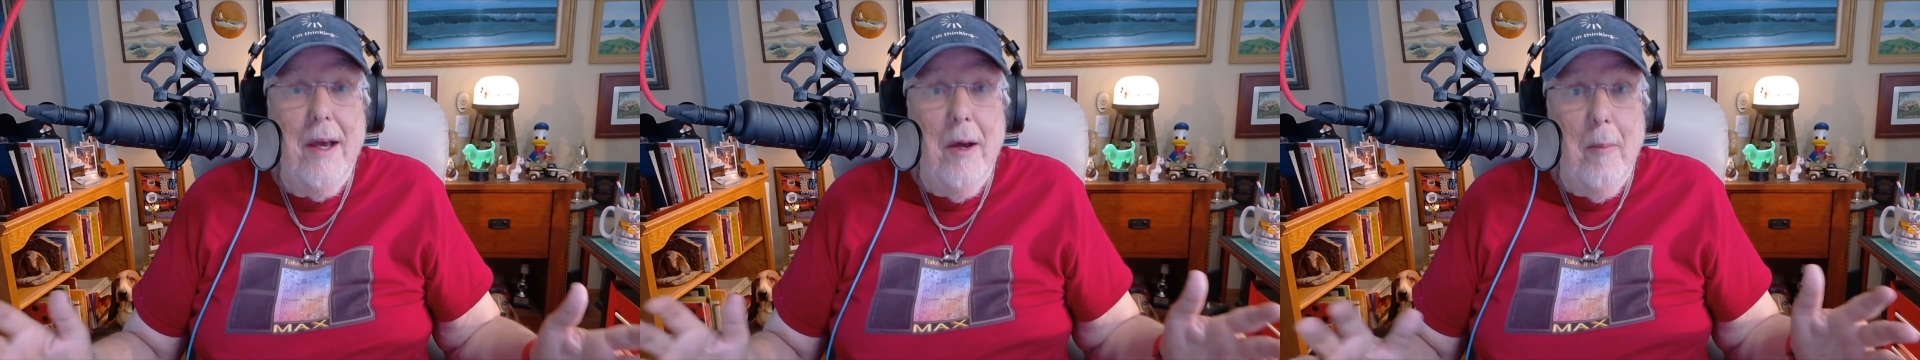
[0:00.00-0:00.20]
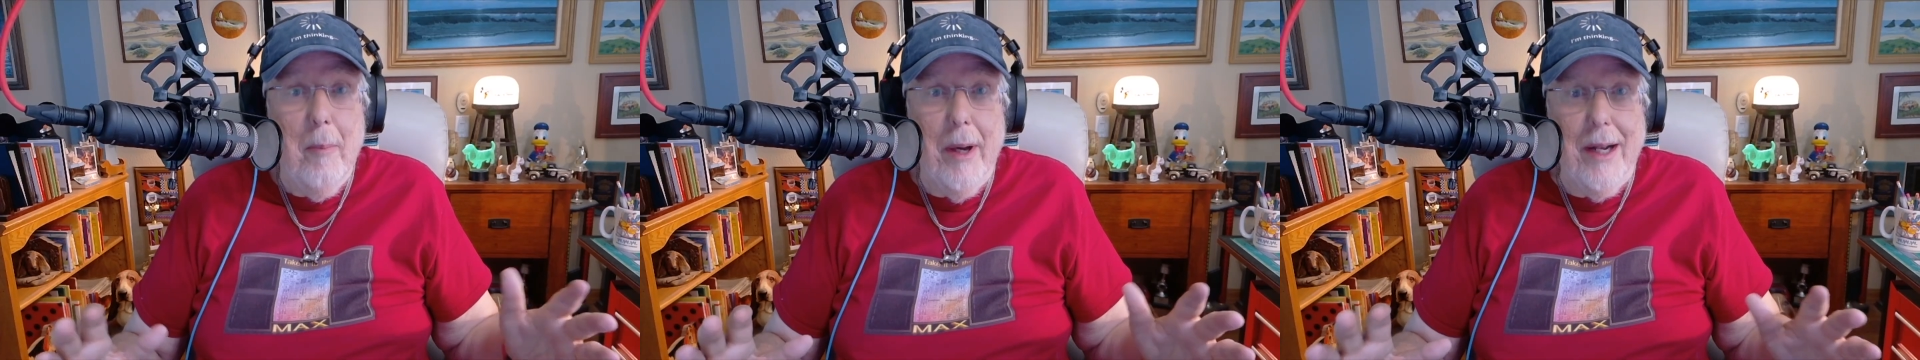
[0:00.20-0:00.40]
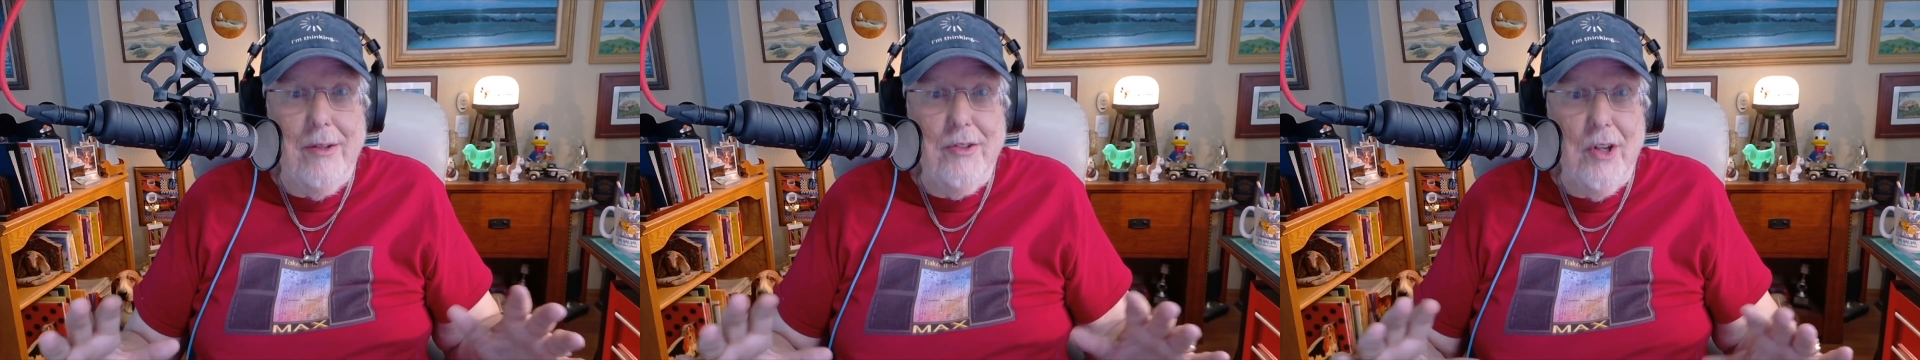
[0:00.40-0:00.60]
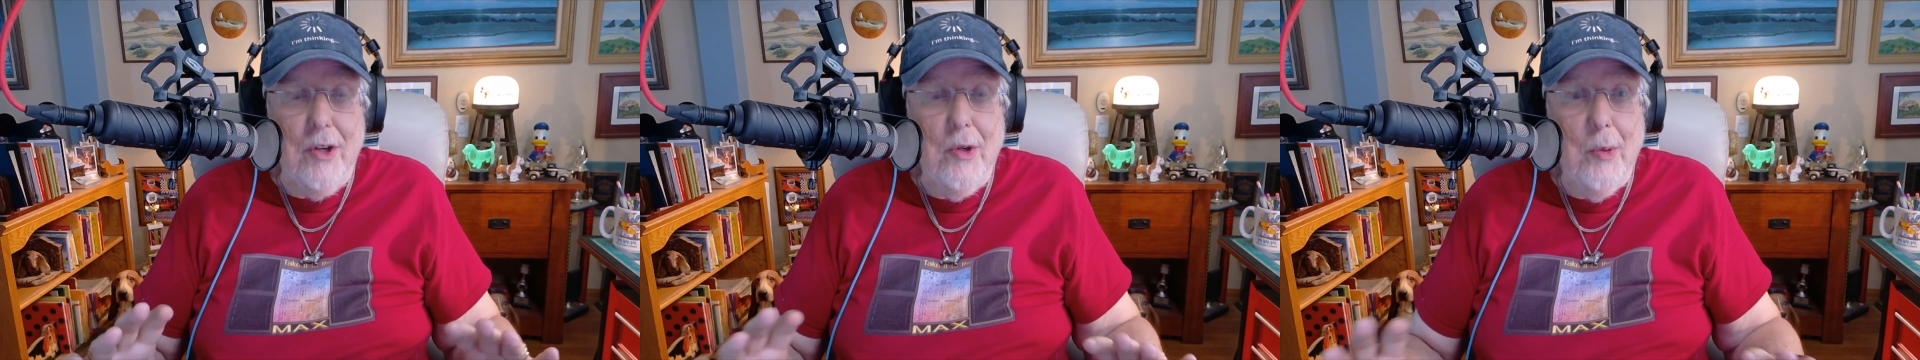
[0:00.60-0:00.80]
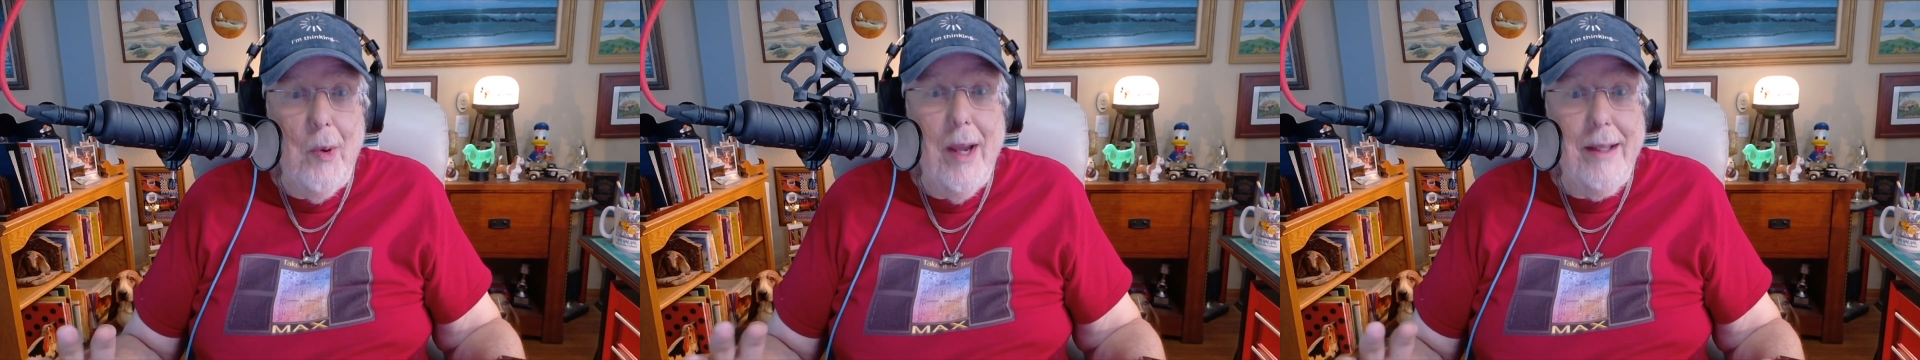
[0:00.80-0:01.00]
but it's a
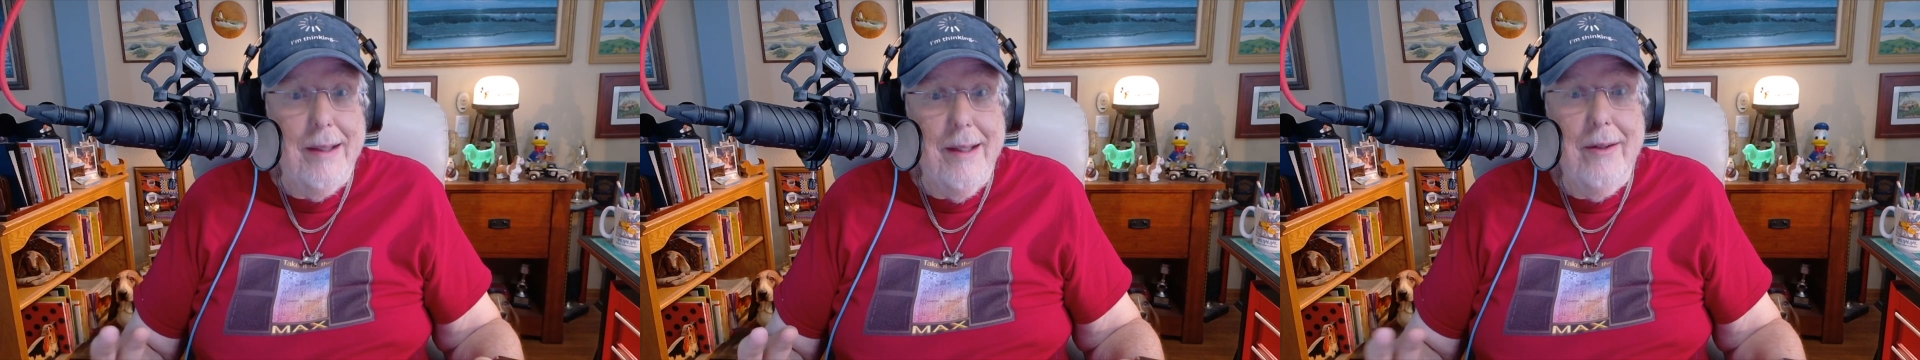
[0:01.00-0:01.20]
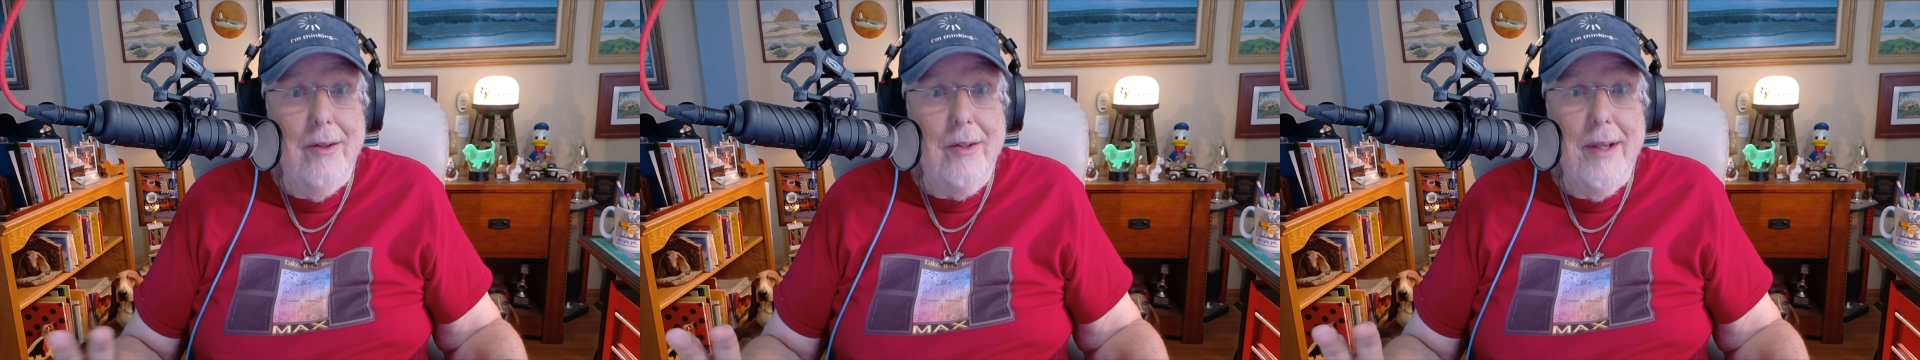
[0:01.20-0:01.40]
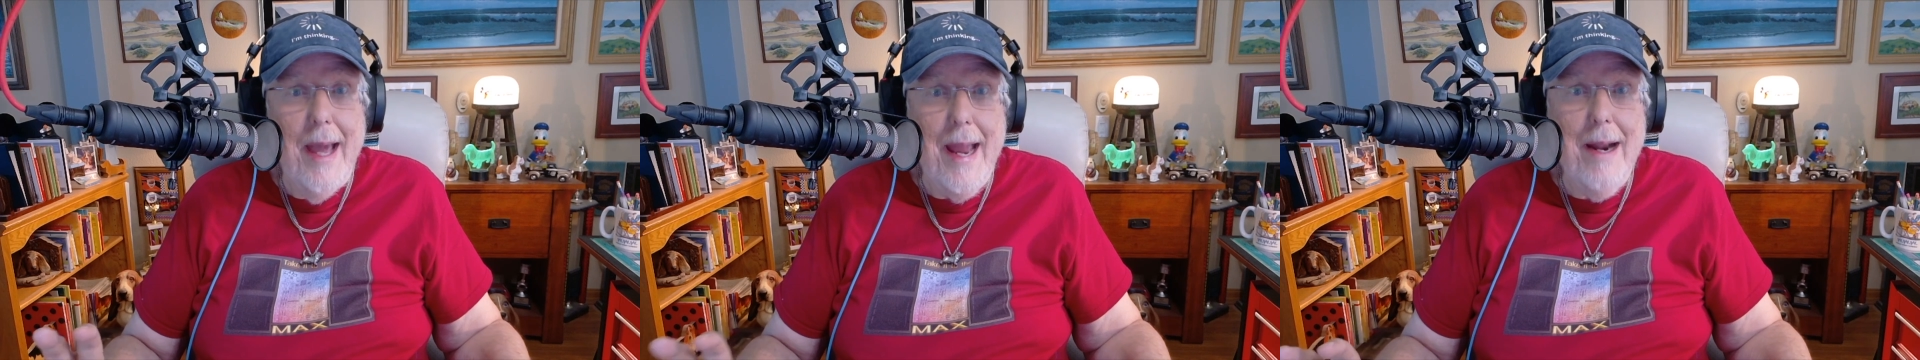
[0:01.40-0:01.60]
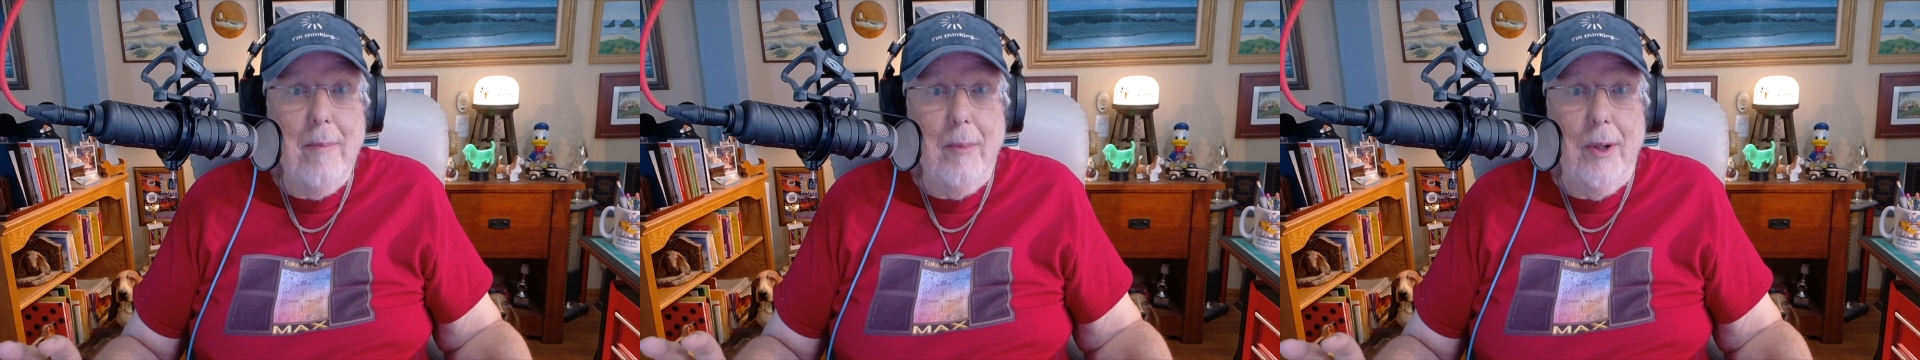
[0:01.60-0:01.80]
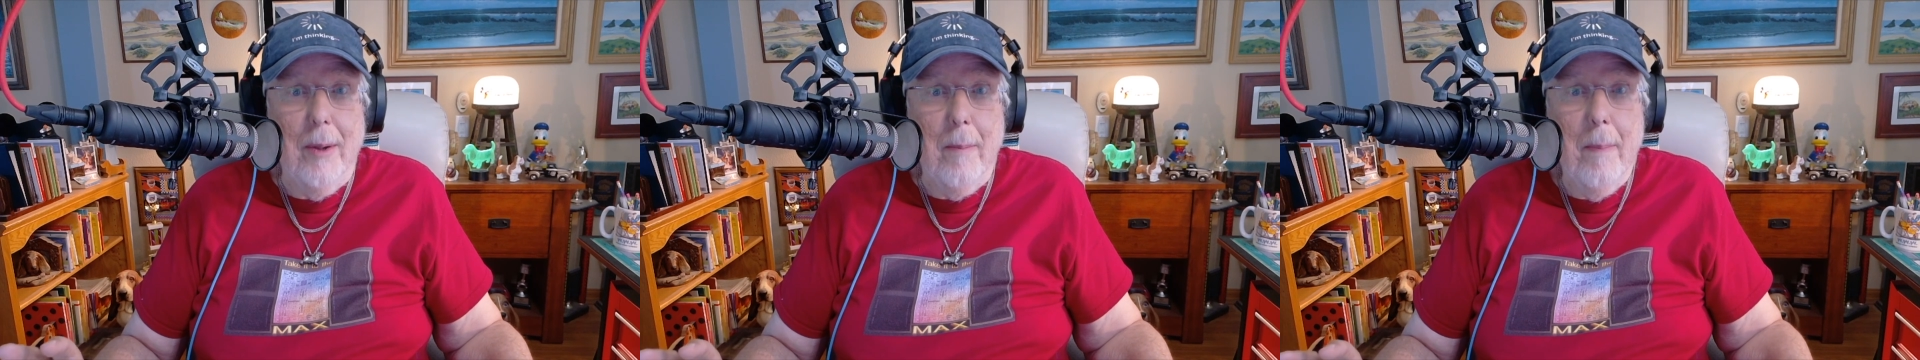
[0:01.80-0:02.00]
great little
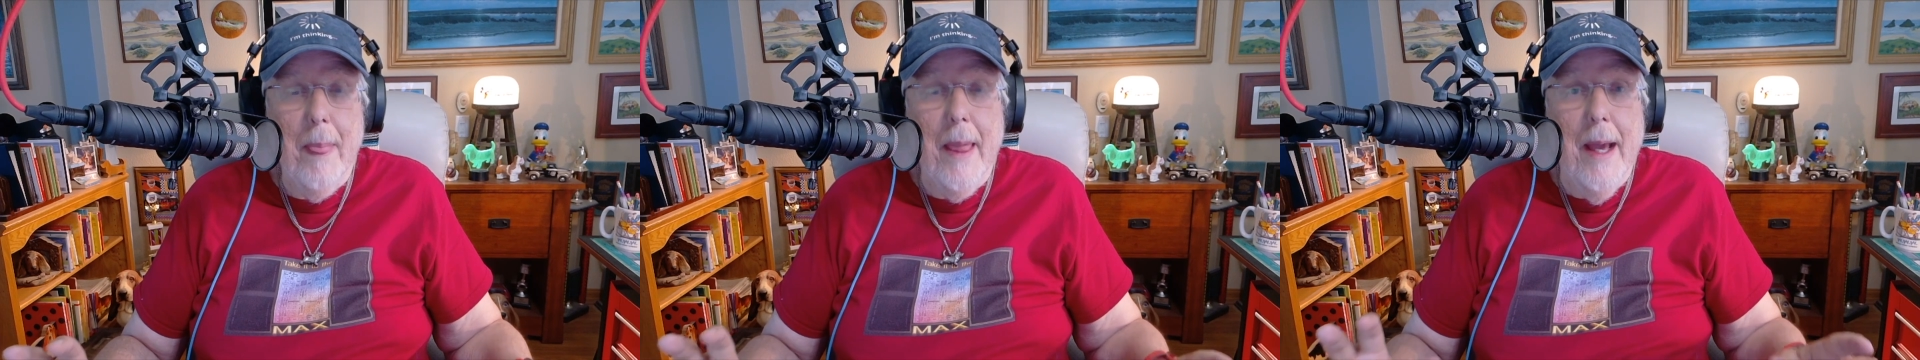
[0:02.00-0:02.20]
camera.